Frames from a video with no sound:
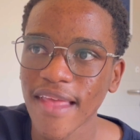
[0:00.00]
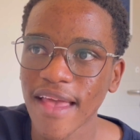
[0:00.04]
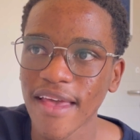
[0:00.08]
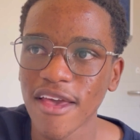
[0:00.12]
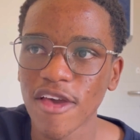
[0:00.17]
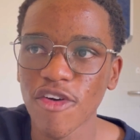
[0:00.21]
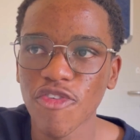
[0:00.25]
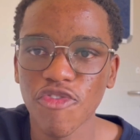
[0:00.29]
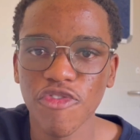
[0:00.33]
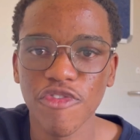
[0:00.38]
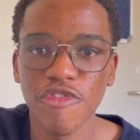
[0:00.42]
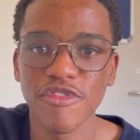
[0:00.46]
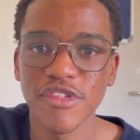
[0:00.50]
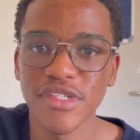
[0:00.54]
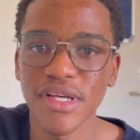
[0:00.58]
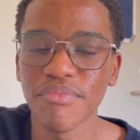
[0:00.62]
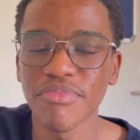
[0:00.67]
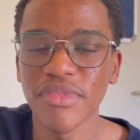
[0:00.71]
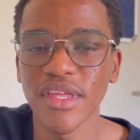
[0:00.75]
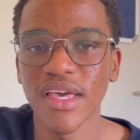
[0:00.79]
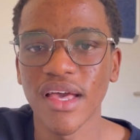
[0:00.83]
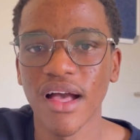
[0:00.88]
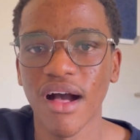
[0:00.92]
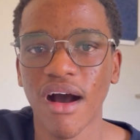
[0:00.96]
If
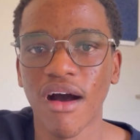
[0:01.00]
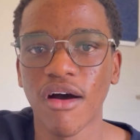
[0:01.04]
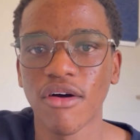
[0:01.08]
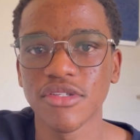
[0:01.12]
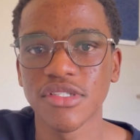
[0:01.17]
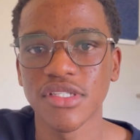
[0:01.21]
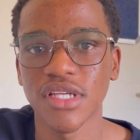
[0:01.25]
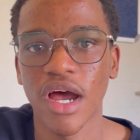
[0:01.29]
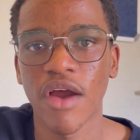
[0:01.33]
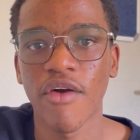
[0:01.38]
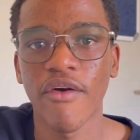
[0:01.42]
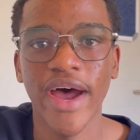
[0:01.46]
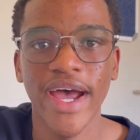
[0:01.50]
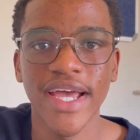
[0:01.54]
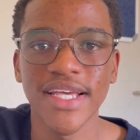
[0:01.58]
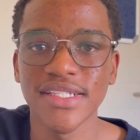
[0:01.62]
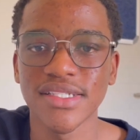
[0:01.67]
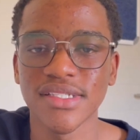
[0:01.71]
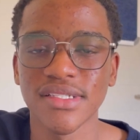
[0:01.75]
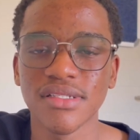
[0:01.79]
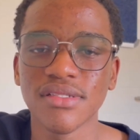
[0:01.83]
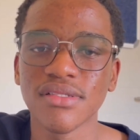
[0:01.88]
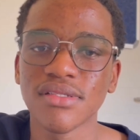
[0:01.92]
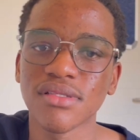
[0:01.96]
something else
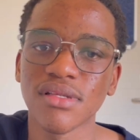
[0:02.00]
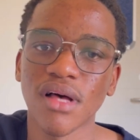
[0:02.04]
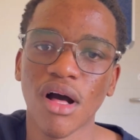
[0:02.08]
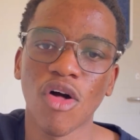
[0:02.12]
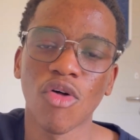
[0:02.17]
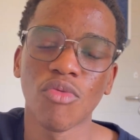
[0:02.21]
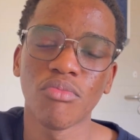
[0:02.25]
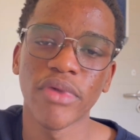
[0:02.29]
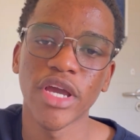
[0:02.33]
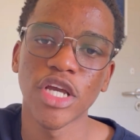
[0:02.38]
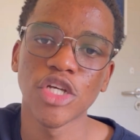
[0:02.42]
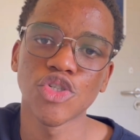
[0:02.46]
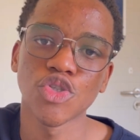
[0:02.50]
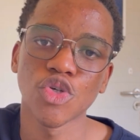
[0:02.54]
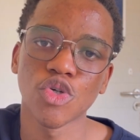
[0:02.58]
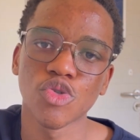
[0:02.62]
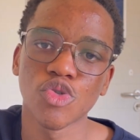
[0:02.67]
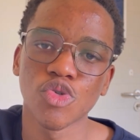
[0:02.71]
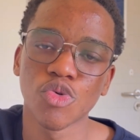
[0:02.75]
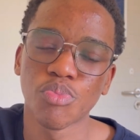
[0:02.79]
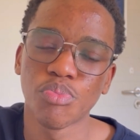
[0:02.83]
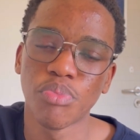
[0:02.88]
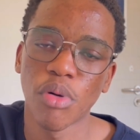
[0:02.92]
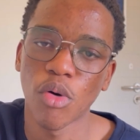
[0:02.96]
arises, I'll make sure
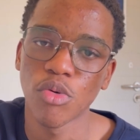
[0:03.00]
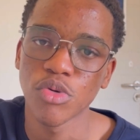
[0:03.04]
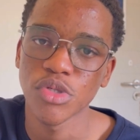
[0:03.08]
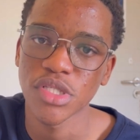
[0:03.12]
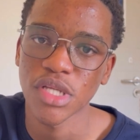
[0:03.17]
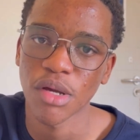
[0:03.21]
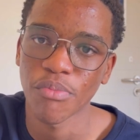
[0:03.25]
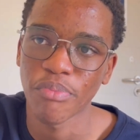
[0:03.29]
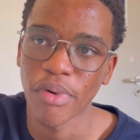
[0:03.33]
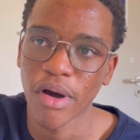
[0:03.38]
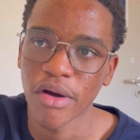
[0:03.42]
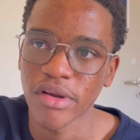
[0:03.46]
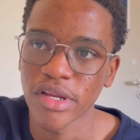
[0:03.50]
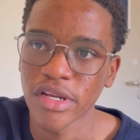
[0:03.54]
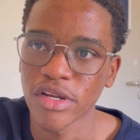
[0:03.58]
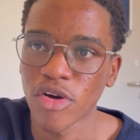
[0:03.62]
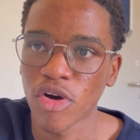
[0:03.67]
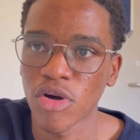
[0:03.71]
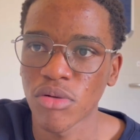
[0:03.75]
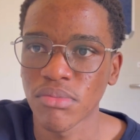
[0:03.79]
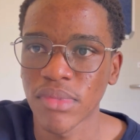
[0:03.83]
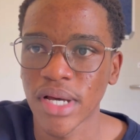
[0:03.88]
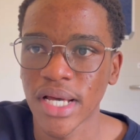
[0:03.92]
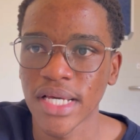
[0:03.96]
to post about it
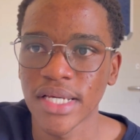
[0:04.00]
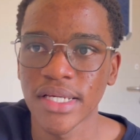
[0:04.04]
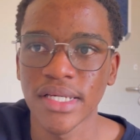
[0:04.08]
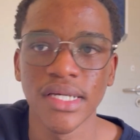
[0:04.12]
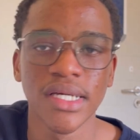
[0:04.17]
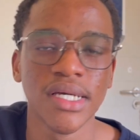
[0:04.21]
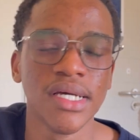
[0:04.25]
on my